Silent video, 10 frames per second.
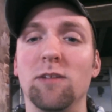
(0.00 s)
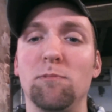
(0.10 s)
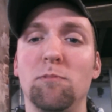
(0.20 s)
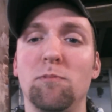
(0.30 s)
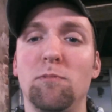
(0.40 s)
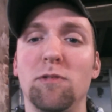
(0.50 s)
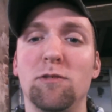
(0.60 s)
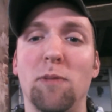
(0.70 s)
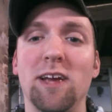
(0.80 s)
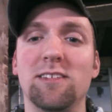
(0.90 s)
It
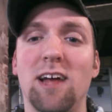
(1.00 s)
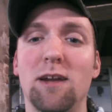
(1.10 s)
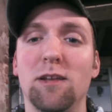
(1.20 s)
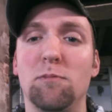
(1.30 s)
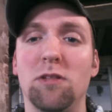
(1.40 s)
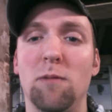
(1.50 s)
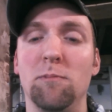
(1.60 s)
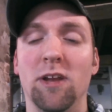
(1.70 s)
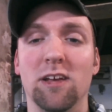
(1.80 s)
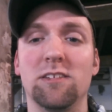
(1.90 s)
is based on the
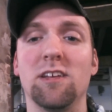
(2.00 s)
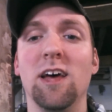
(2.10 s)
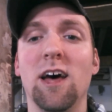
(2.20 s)
plumpness.